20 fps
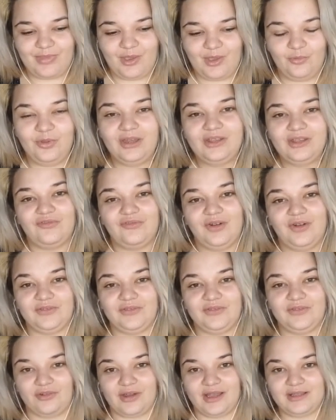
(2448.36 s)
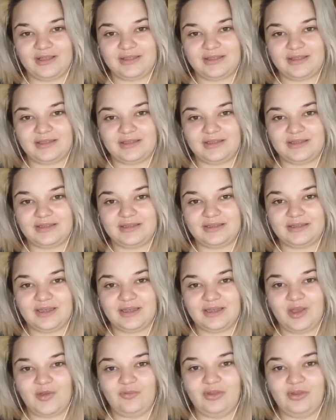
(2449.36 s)
we need to fight for us.
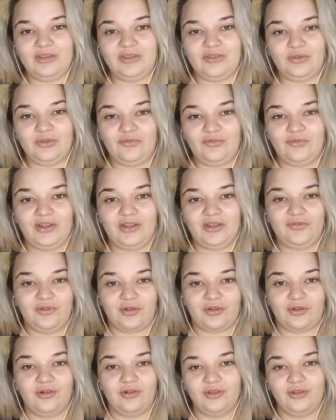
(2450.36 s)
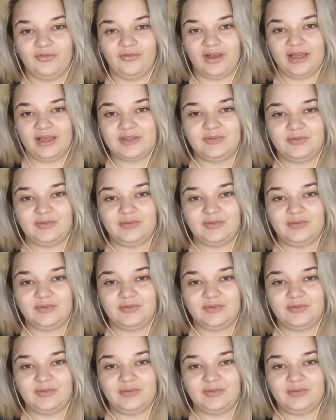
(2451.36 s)
We need to fight for all of us.